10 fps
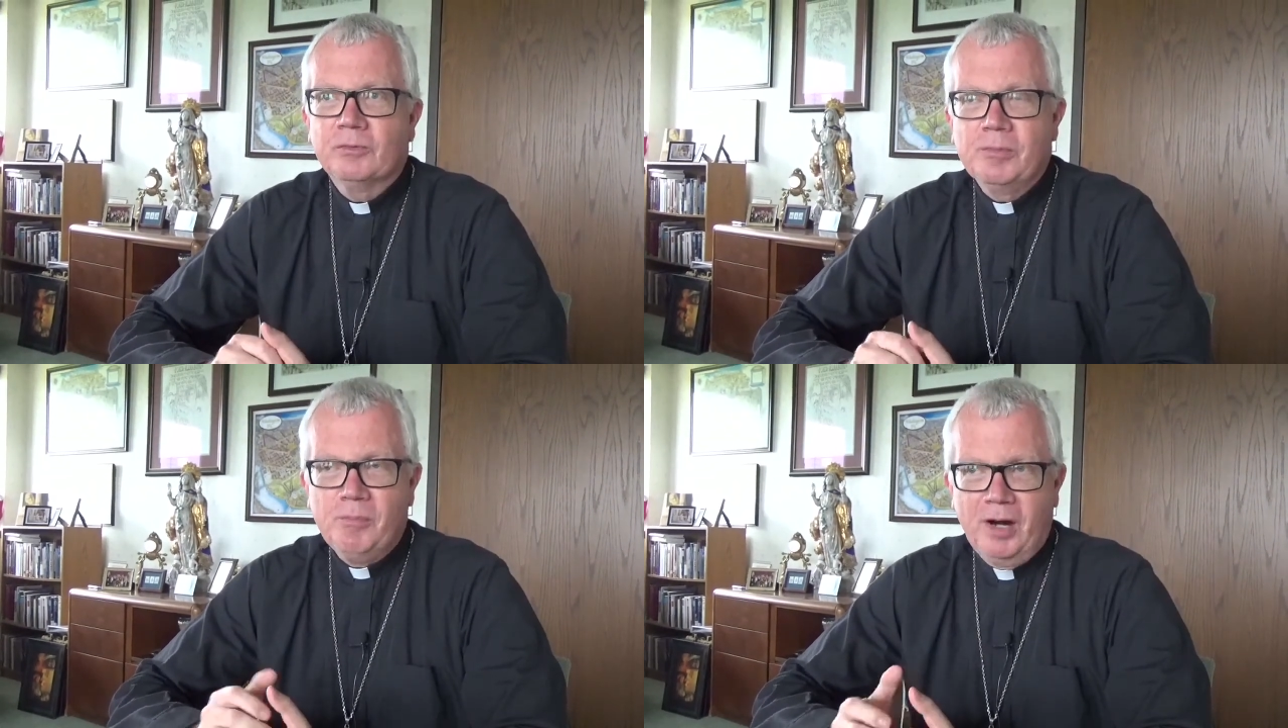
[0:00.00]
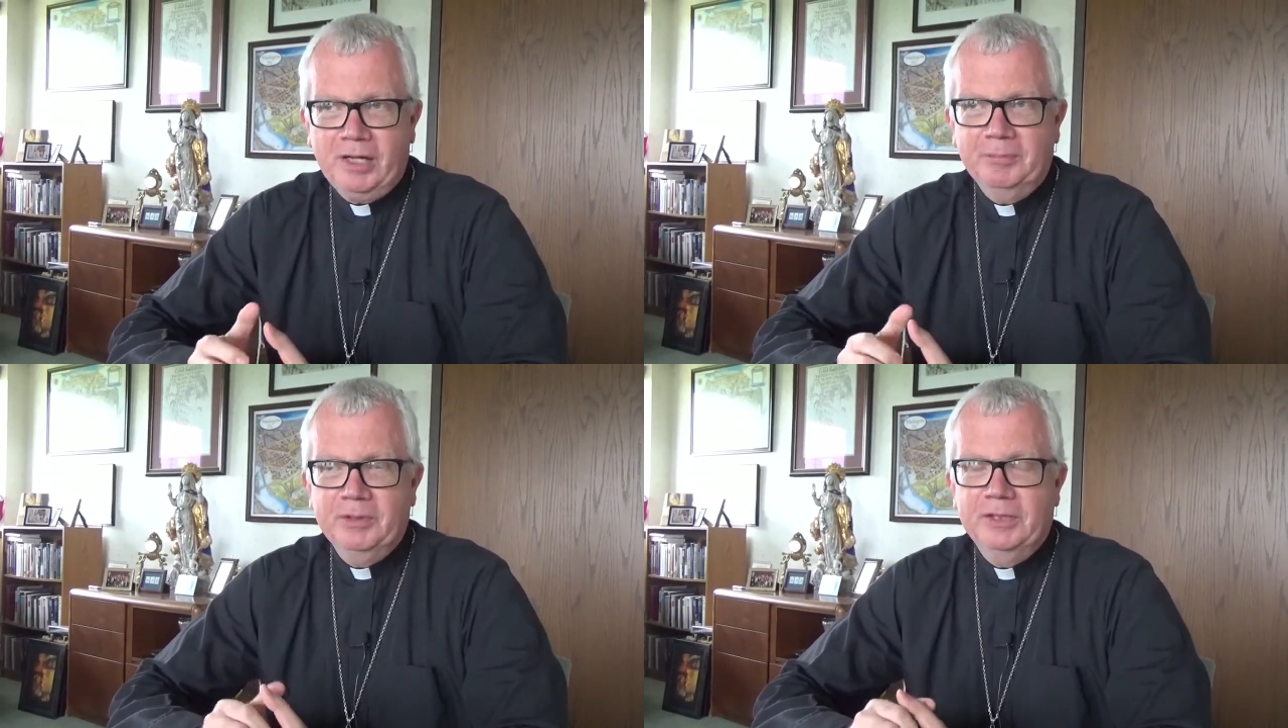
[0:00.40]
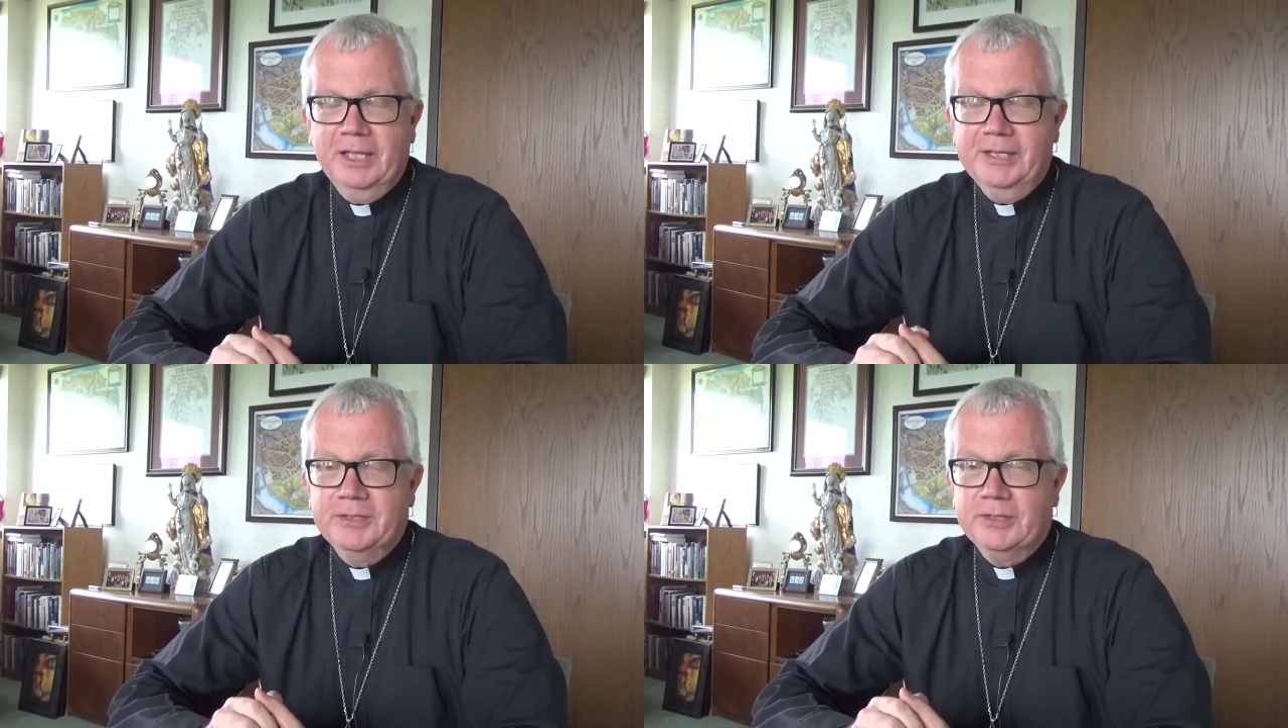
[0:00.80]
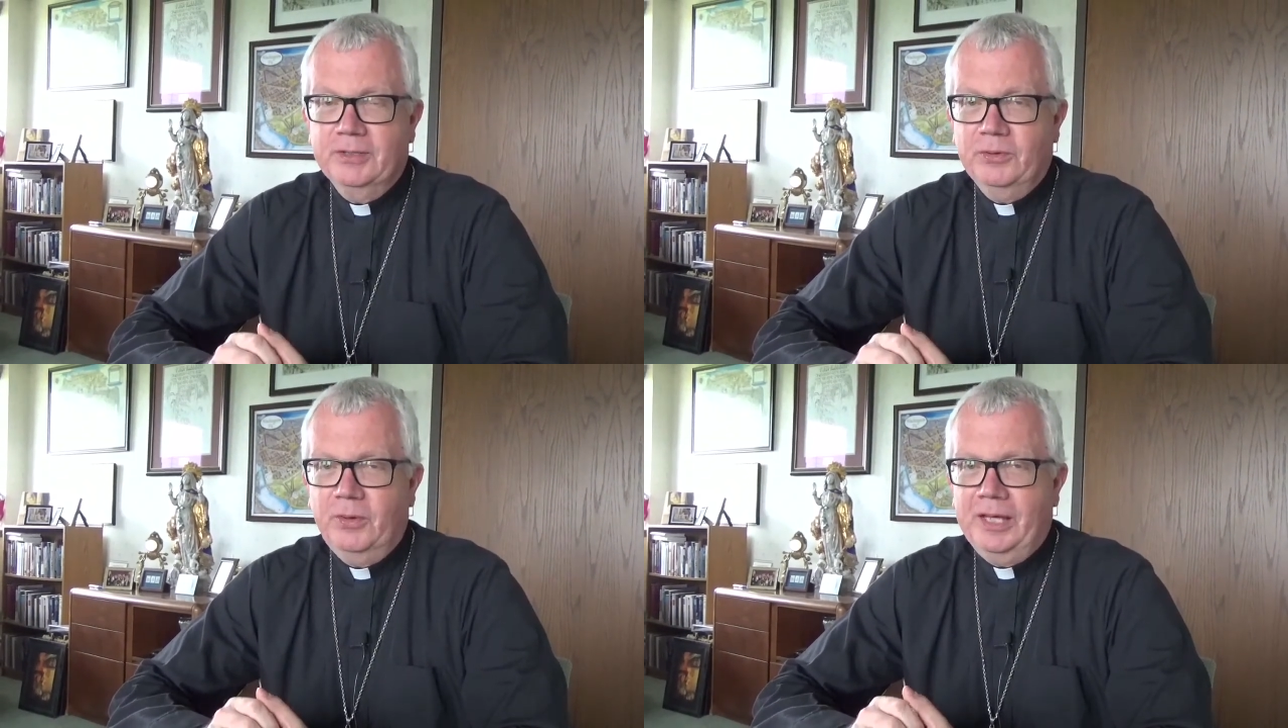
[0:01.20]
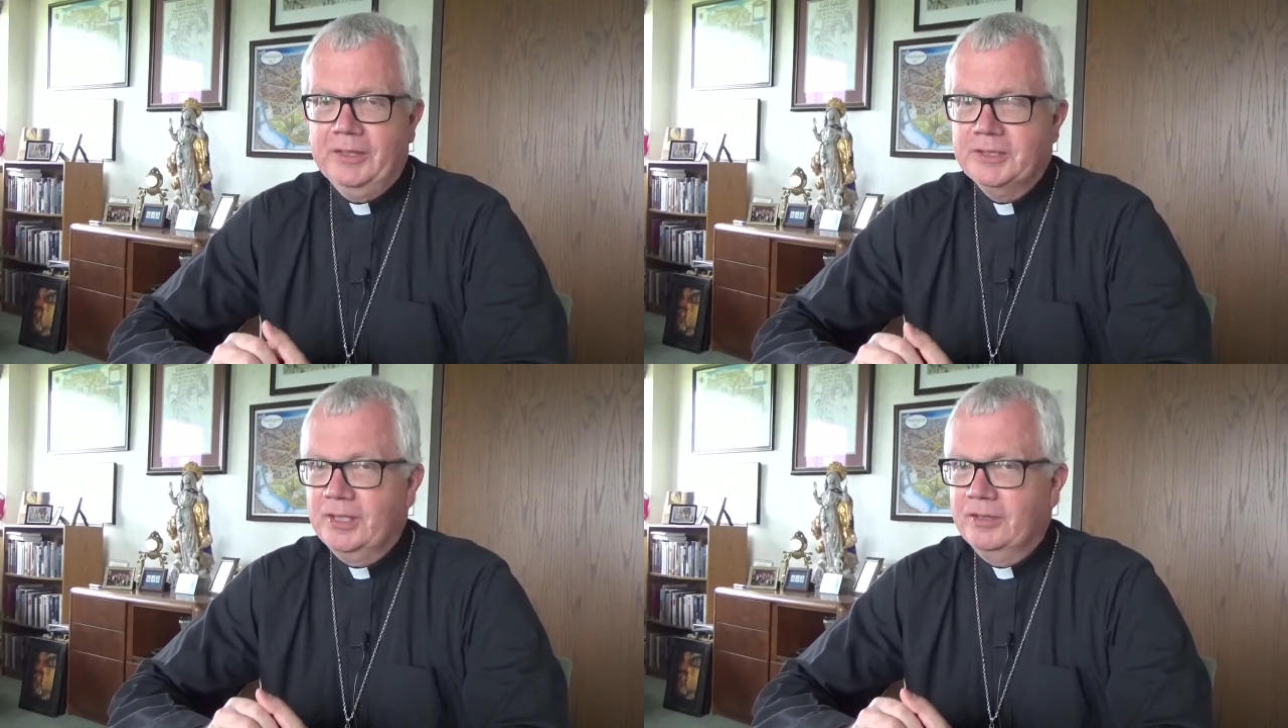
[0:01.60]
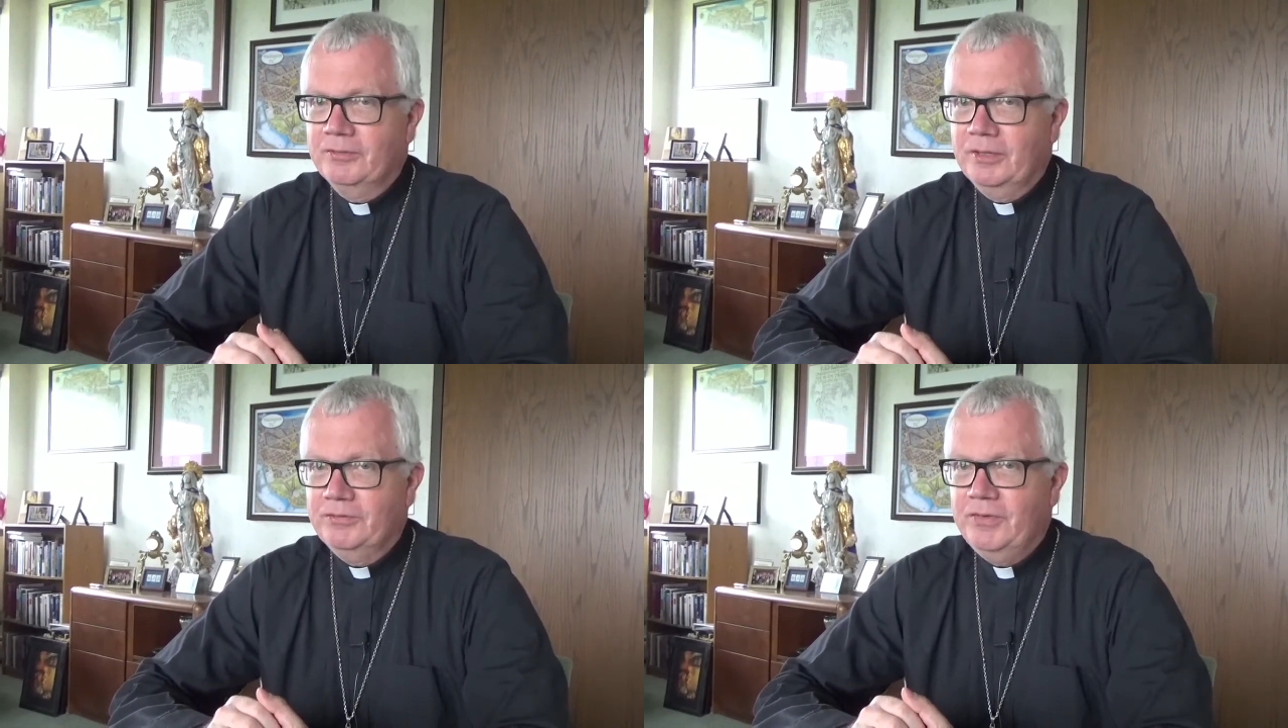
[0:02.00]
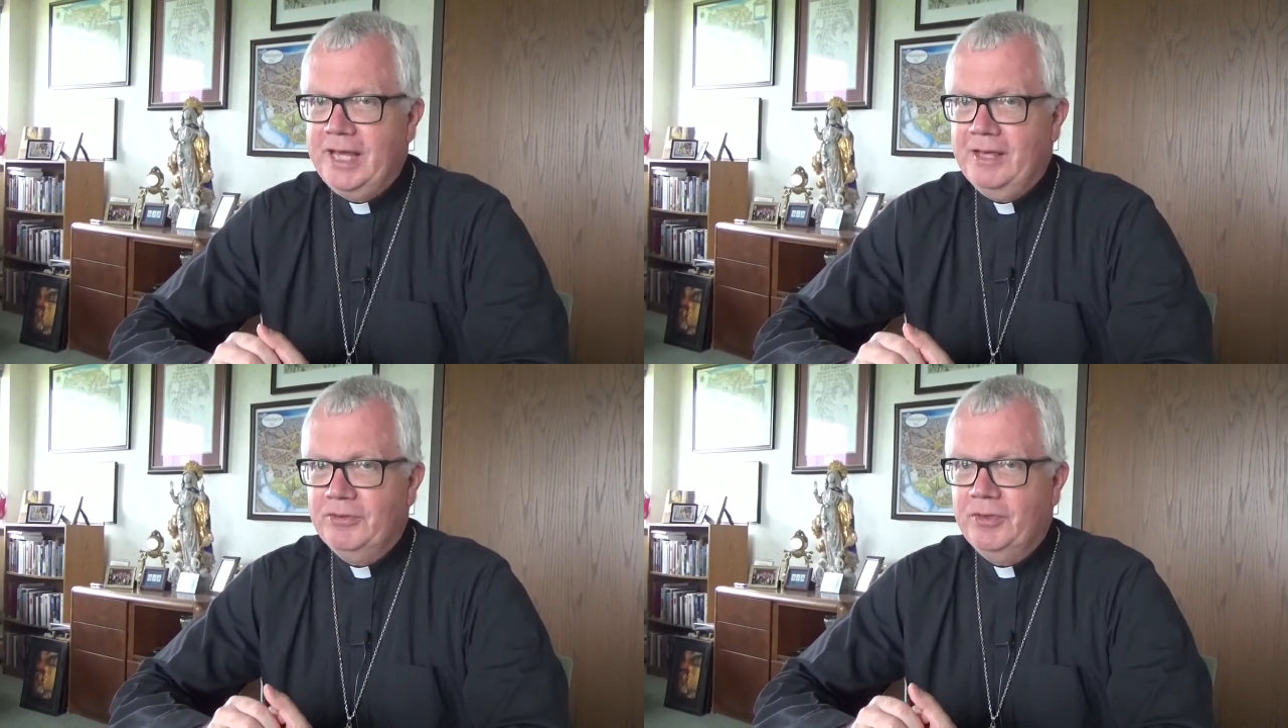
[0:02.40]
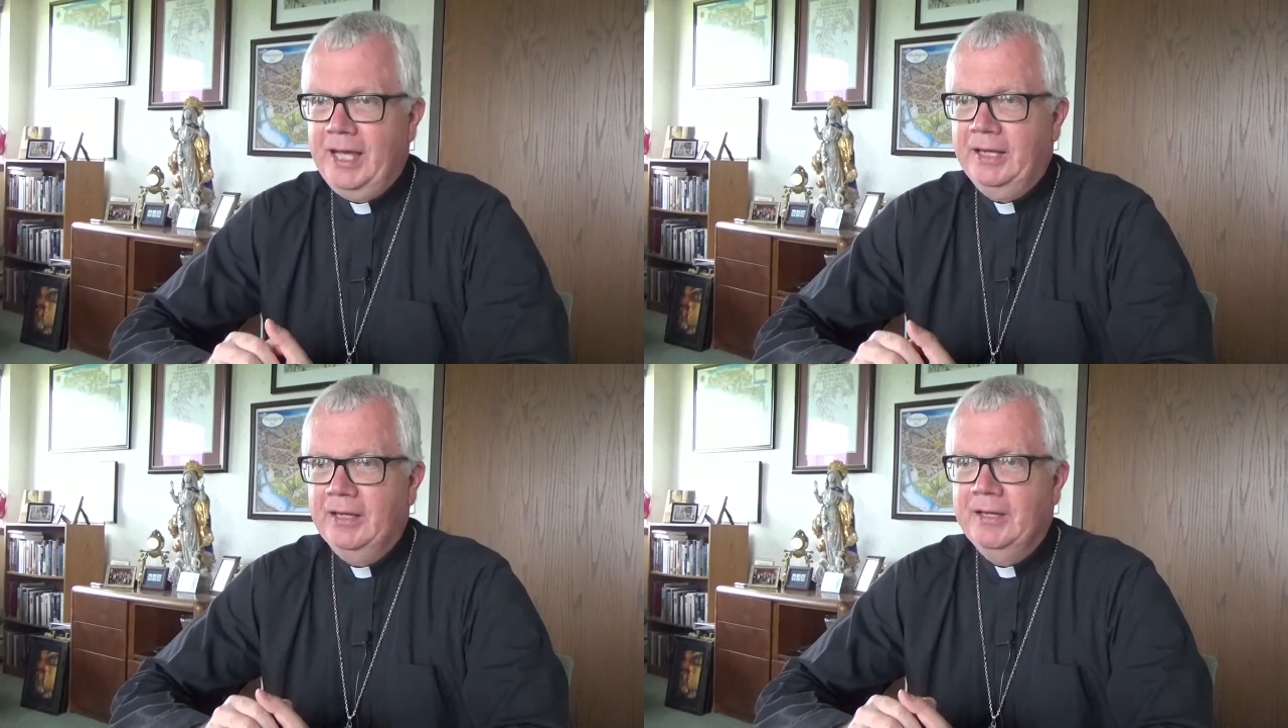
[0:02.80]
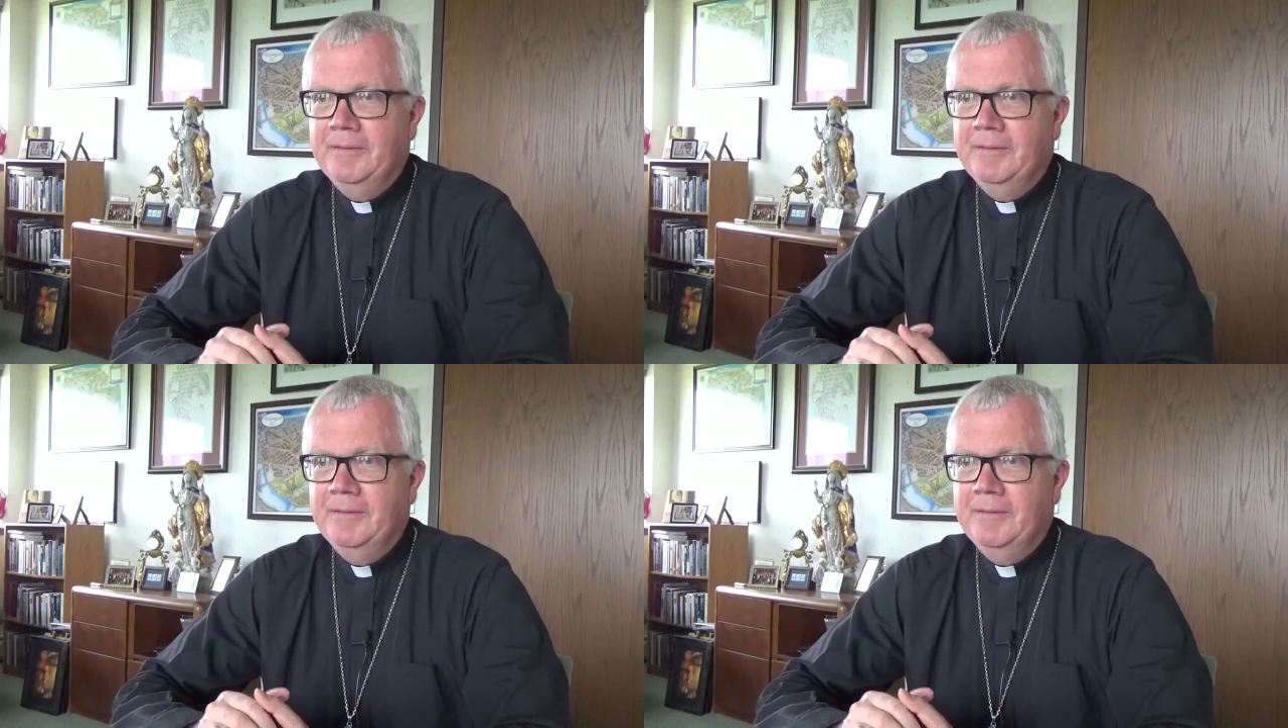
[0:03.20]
remarkable and so at the center of our faith that